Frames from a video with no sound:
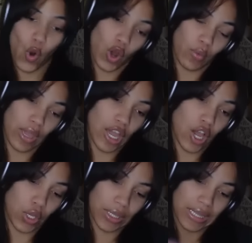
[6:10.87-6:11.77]
Or we could
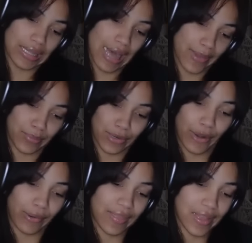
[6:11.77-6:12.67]
go to the library.